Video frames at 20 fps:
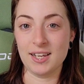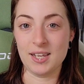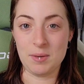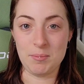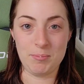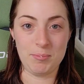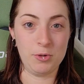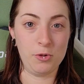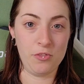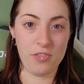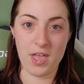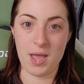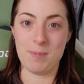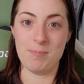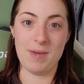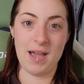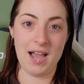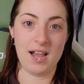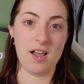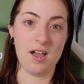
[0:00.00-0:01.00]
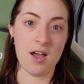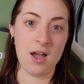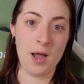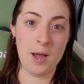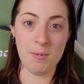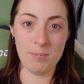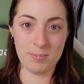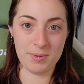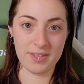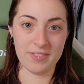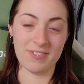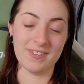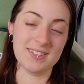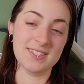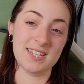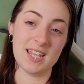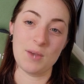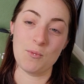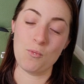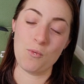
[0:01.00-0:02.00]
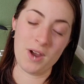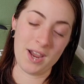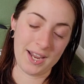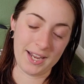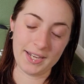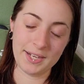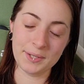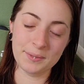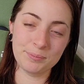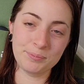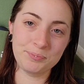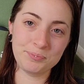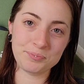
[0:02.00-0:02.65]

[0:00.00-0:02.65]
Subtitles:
I can build that back up in the same way.